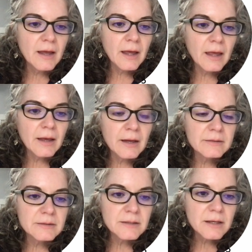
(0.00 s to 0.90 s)

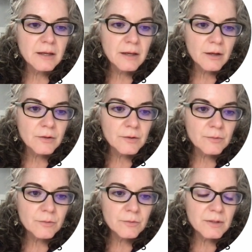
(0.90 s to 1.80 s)
And
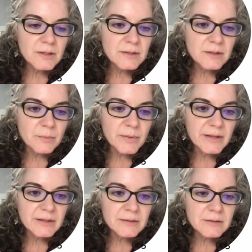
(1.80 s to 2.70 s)
through these
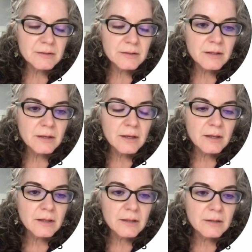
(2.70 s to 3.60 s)
pins
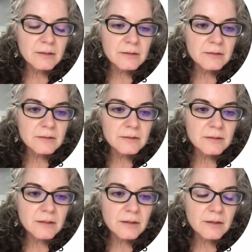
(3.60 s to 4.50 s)
is
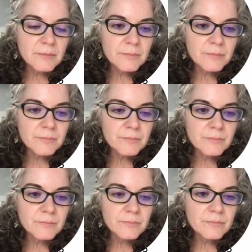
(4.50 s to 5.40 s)

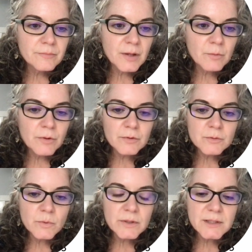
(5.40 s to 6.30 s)
where those
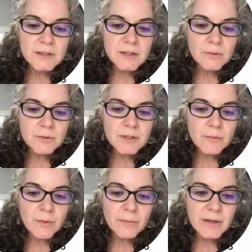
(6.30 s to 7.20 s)
ones and zeros that
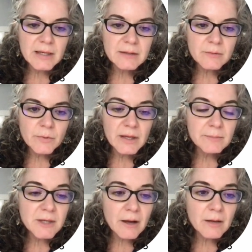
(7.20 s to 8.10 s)
we keep
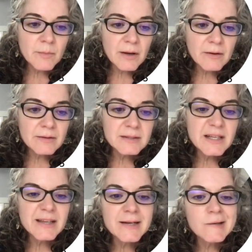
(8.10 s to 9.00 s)
talking about, how the
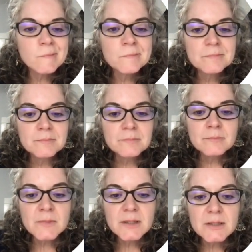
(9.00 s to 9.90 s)
data
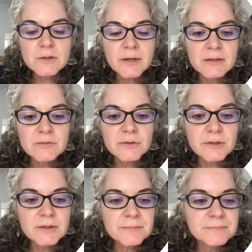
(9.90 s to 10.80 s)
is transferred.